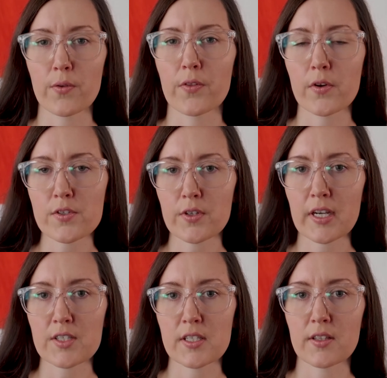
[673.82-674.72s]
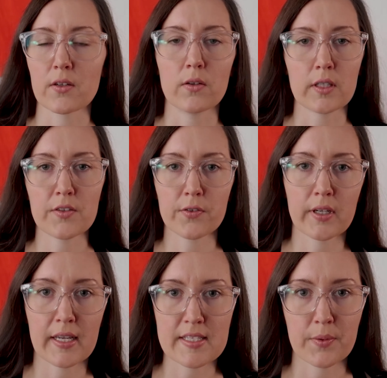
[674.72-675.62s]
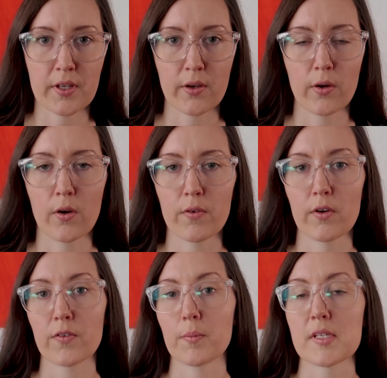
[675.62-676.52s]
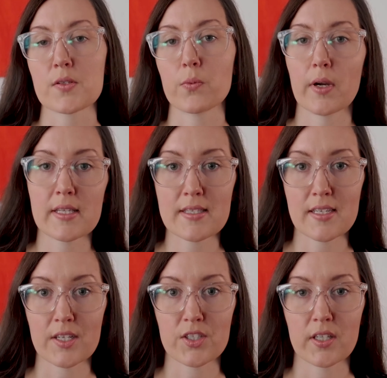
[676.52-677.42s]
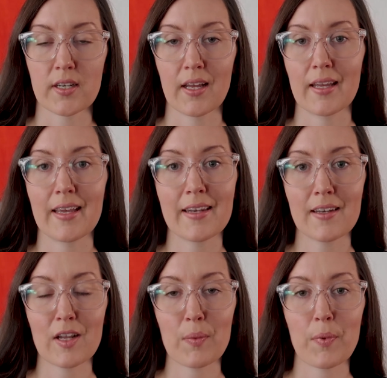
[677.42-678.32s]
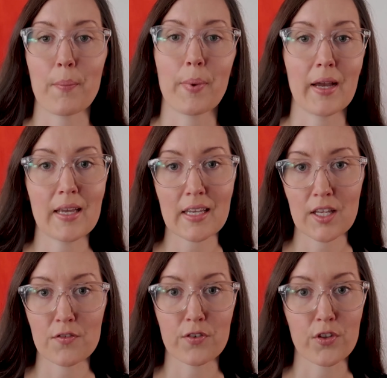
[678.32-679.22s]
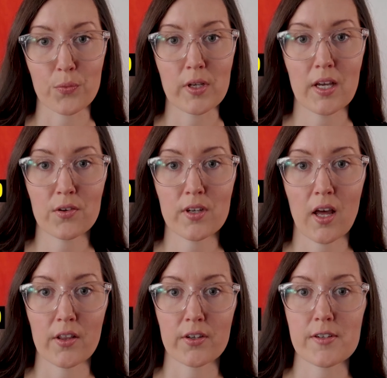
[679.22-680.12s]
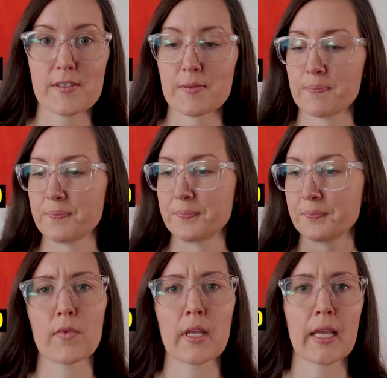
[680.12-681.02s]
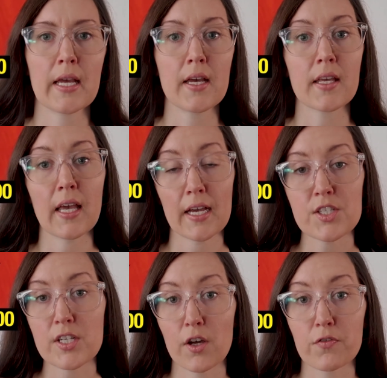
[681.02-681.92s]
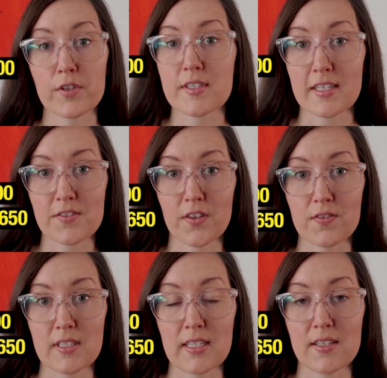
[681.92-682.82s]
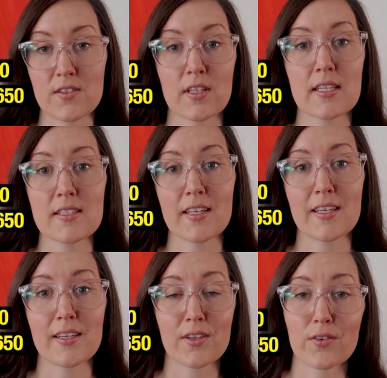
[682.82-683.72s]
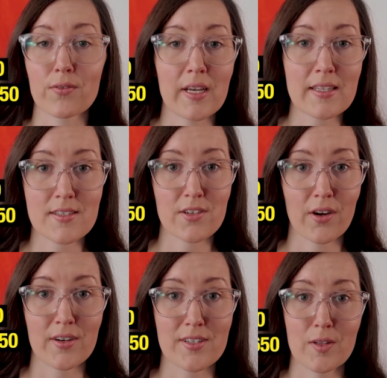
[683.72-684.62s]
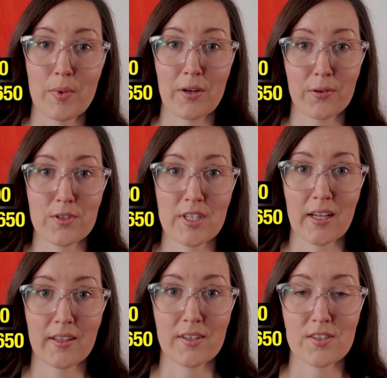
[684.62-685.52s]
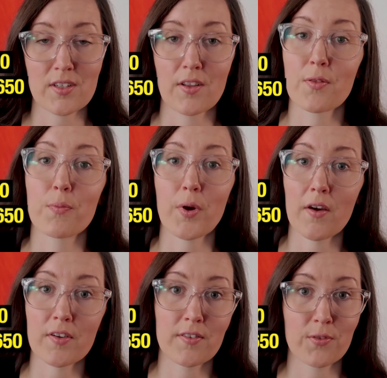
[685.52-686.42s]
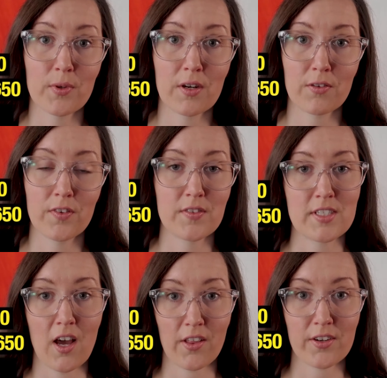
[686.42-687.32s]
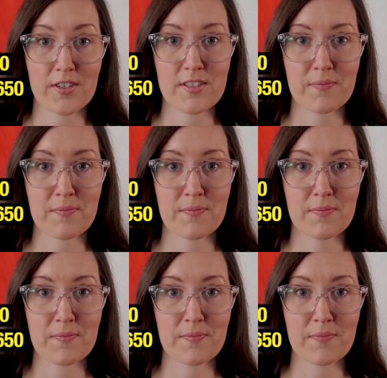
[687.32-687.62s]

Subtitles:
those are actually the only 4 hands I want to go over from this one session. I ended up buying in for $300, cashed out for $650. So that's a great start to the bankroll challenge, a profit of $350.